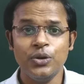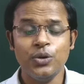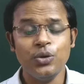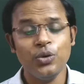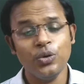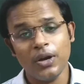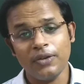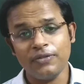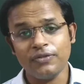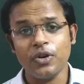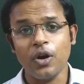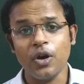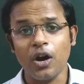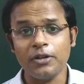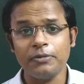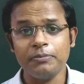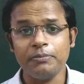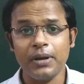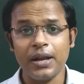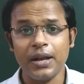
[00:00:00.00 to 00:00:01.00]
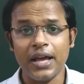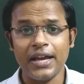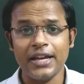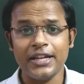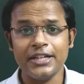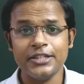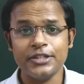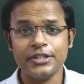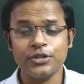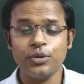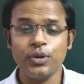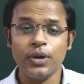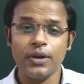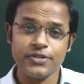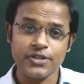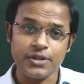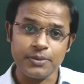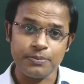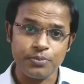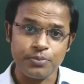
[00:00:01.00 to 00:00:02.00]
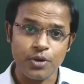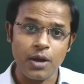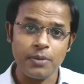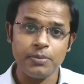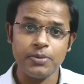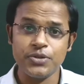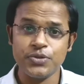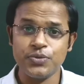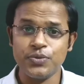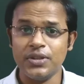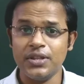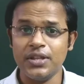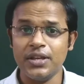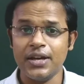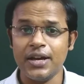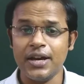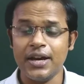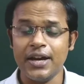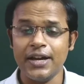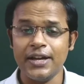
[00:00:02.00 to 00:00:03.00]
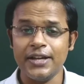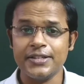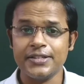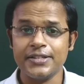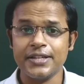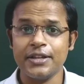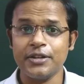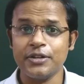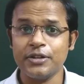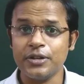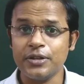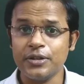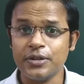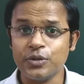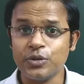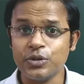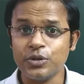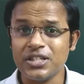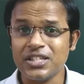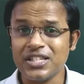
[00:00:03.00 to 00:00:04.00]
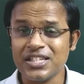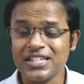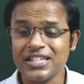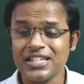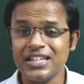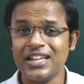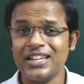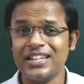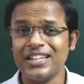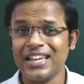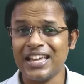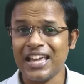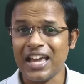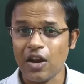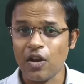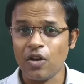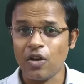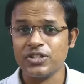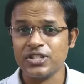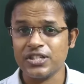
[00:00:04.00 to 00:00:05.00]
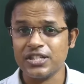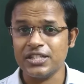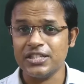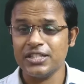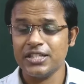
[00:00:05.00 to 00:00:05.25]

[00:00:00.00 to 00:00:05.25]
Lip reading: who have gone blind, who have some problems with their eyes and couldn't see and cannot see.